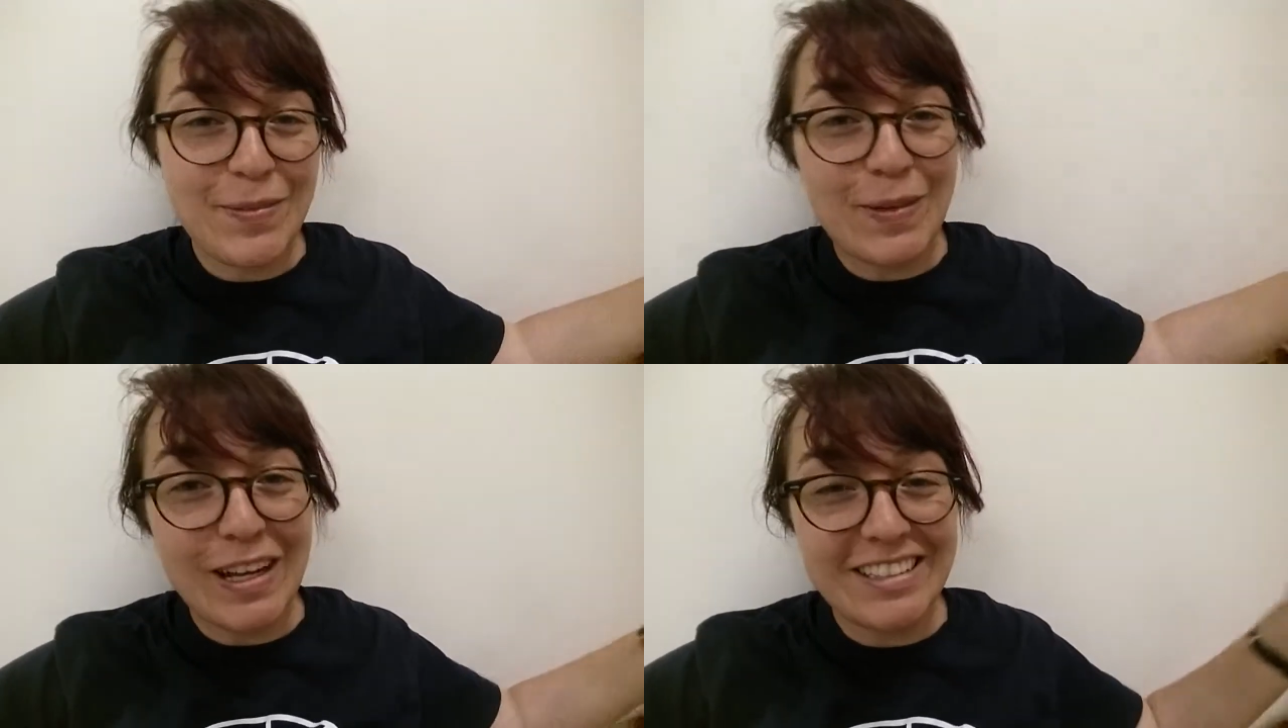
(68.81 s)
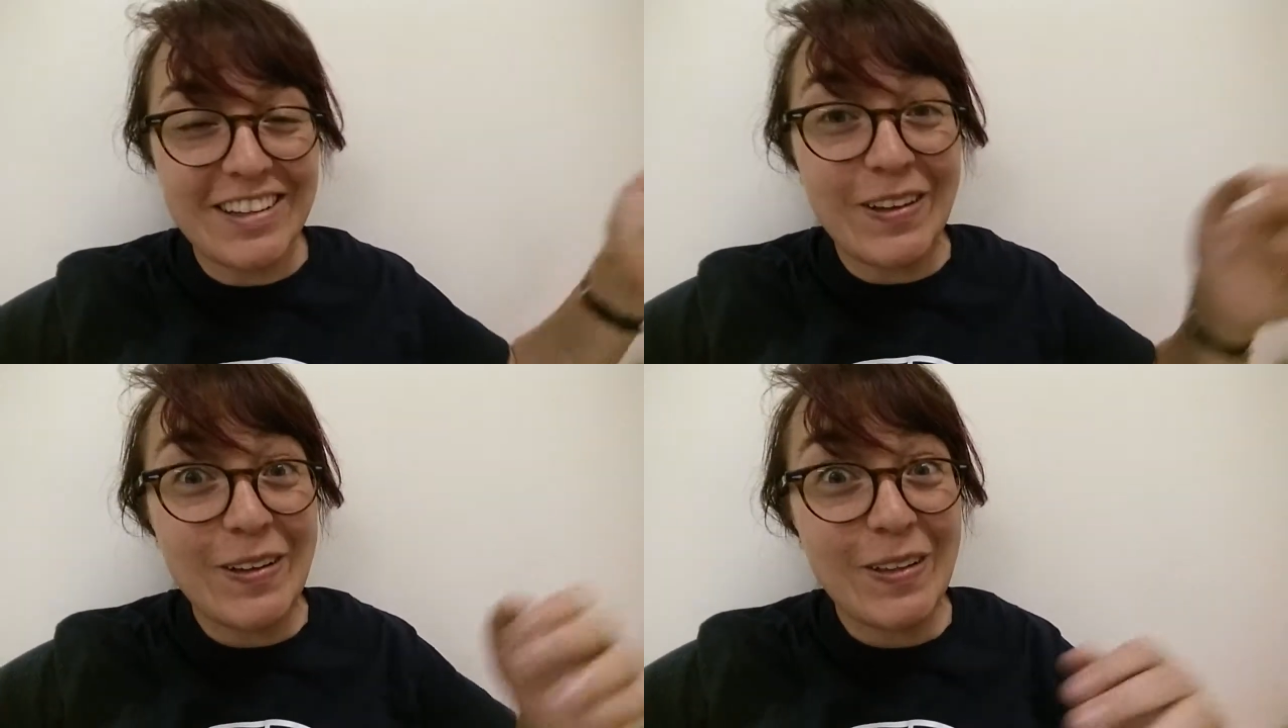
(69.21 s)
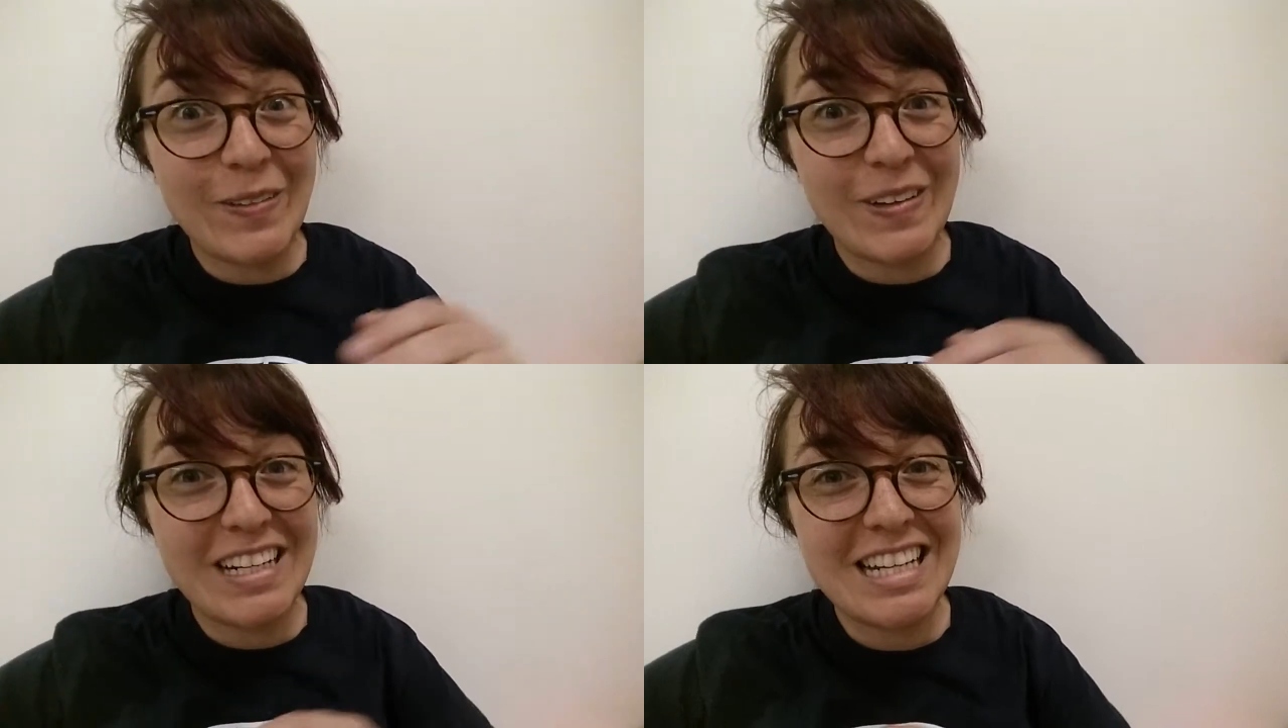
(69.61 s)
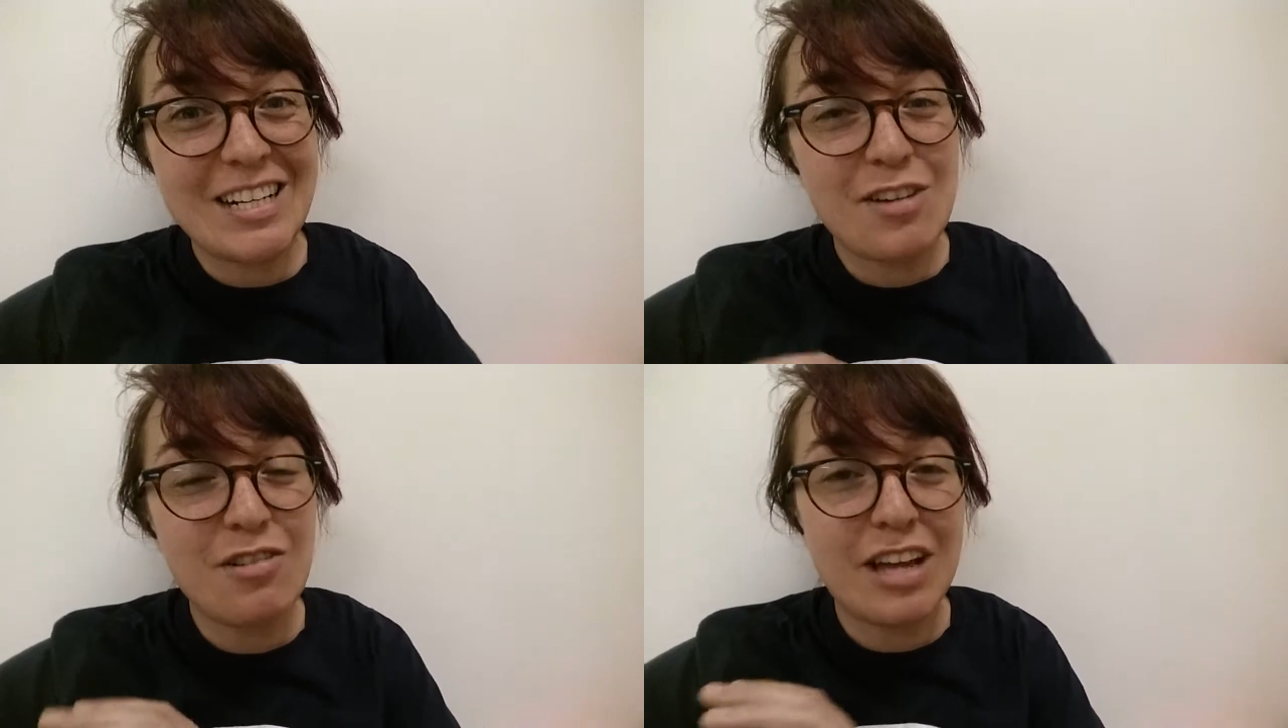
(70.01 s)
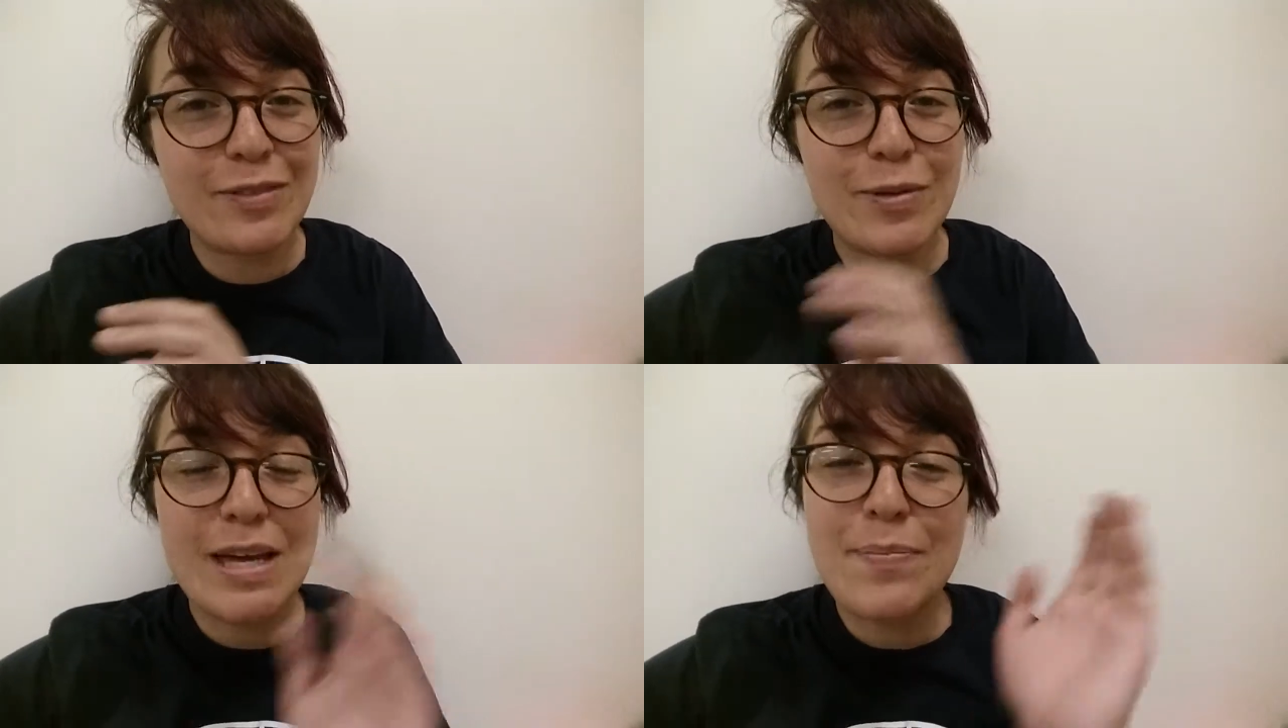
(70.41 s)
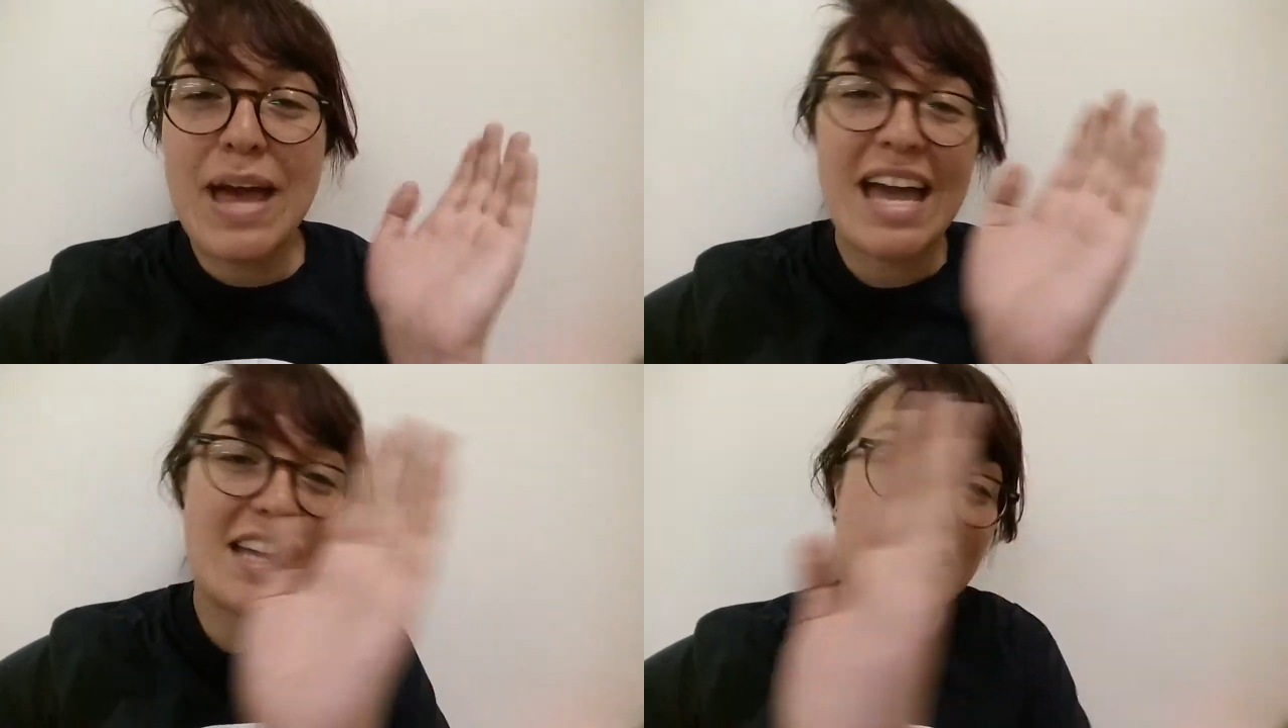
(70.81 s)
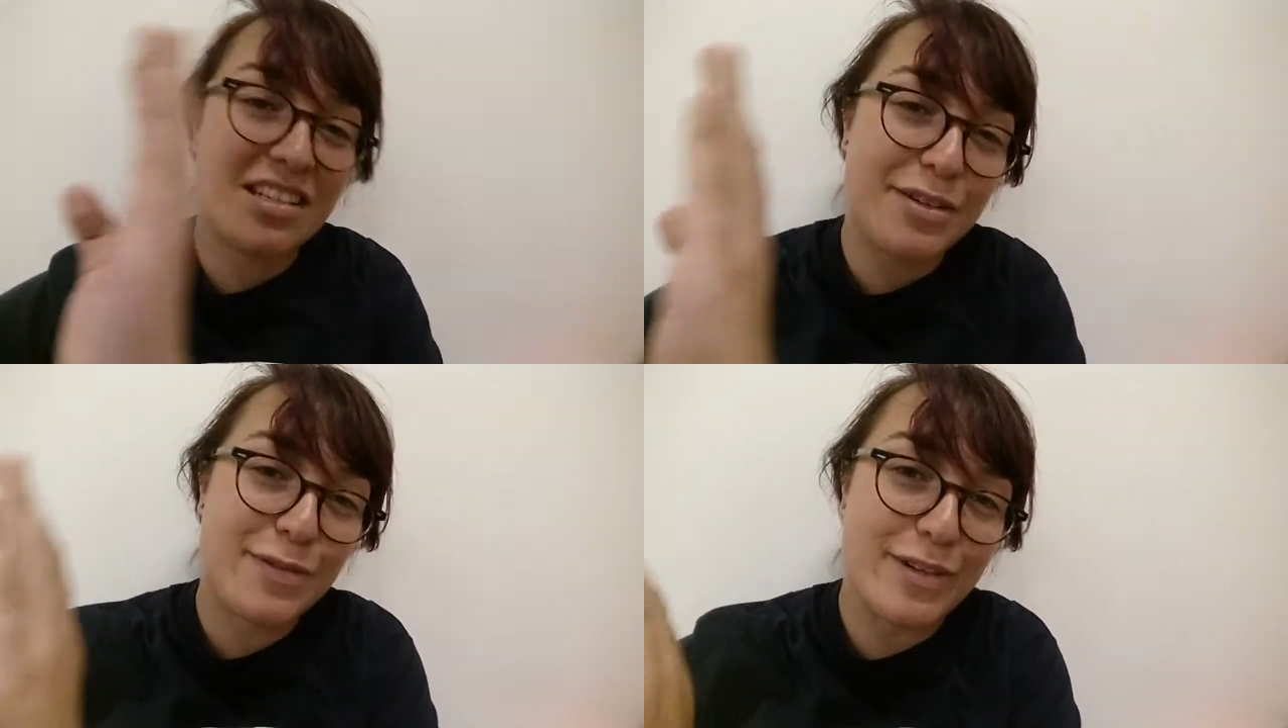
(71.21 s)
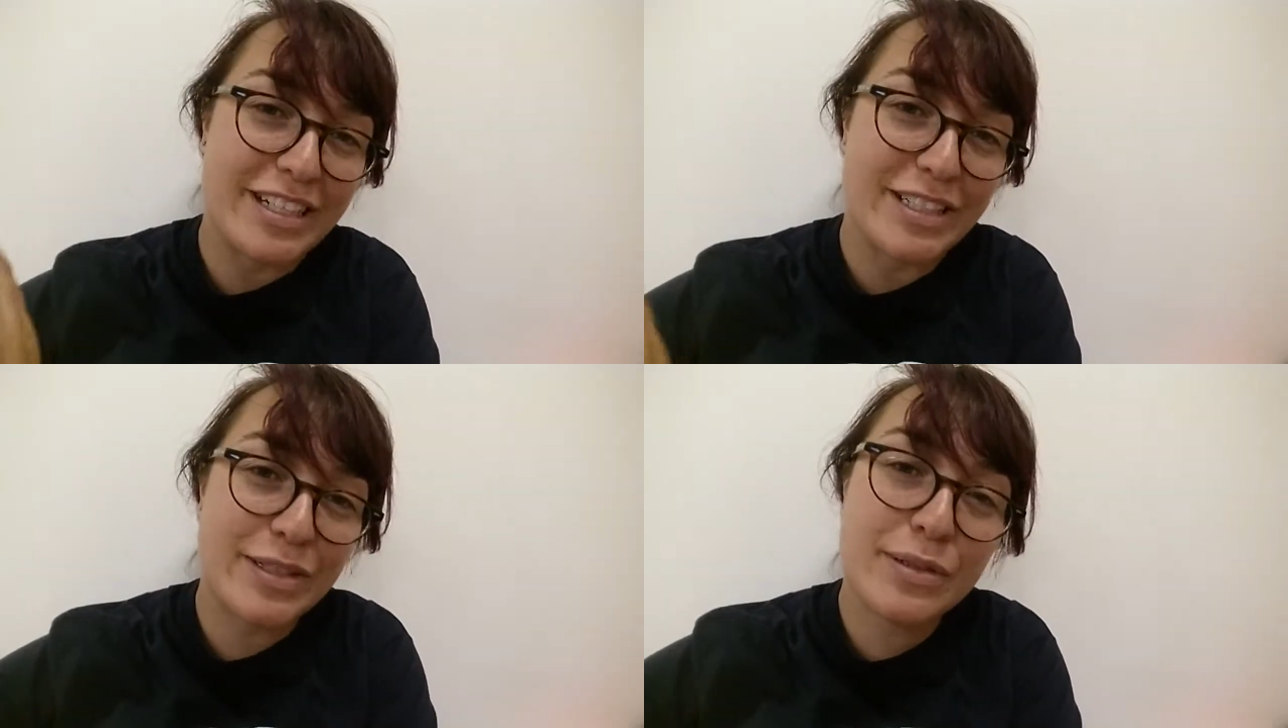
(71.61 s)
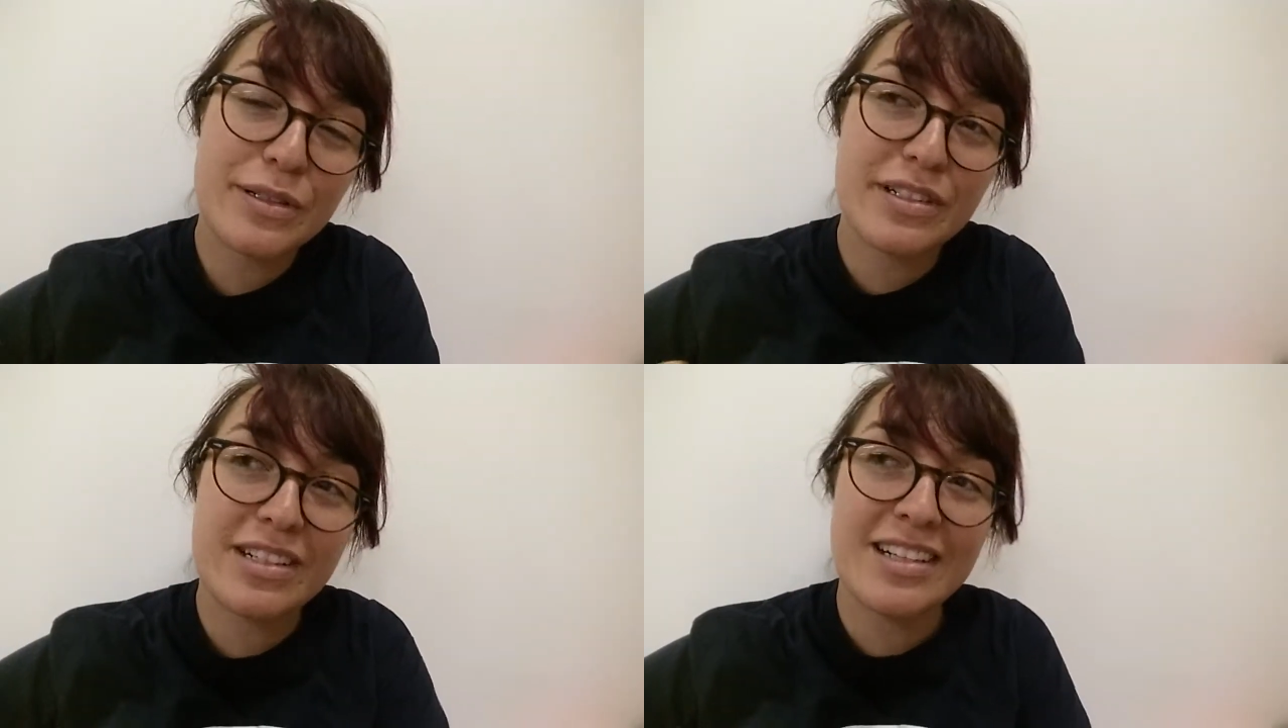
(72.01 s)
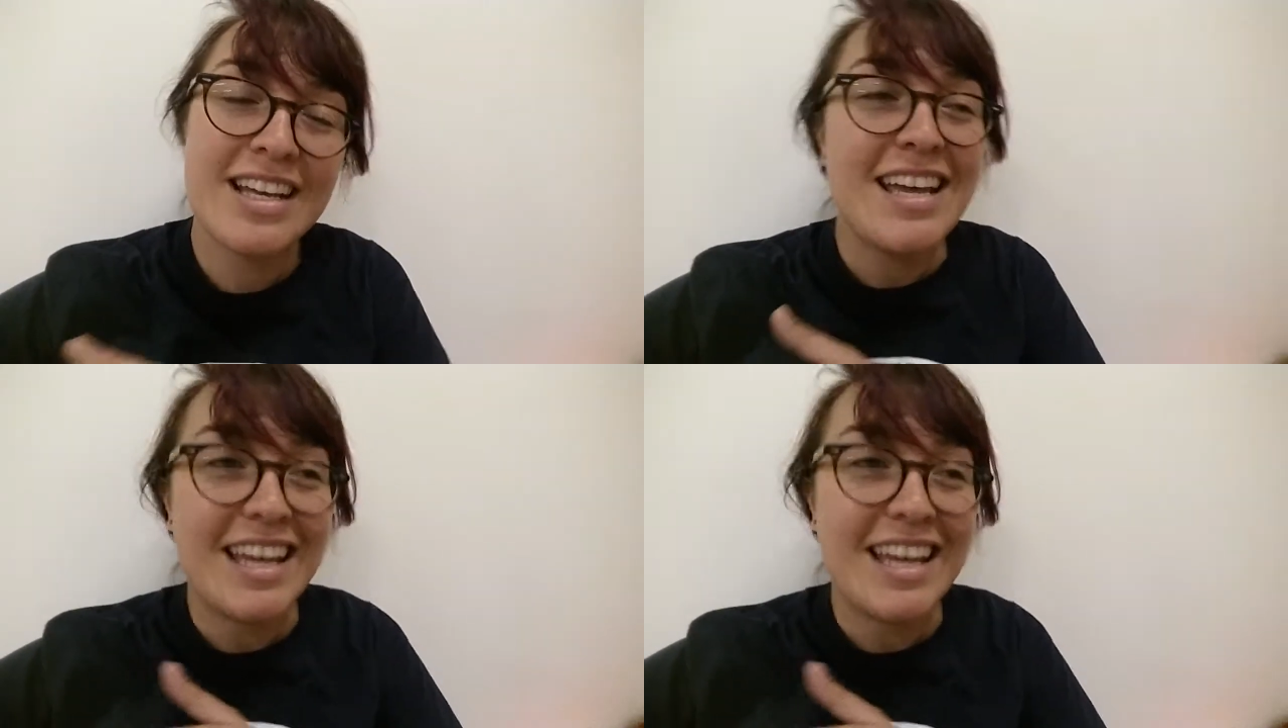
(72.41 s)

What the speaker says: walked all the way down our driveway, past our front door,